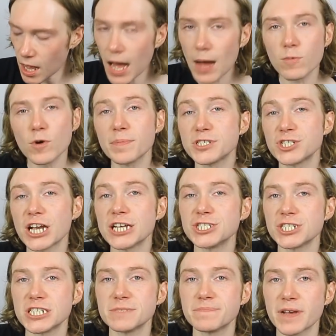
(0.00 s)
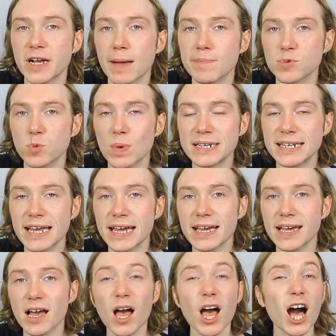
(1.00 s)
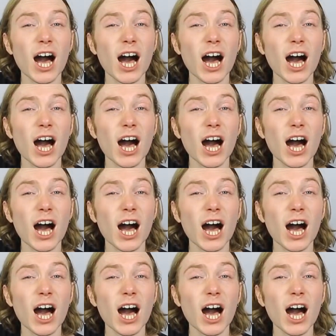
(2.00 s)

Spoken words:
I will be changing these pickups one day.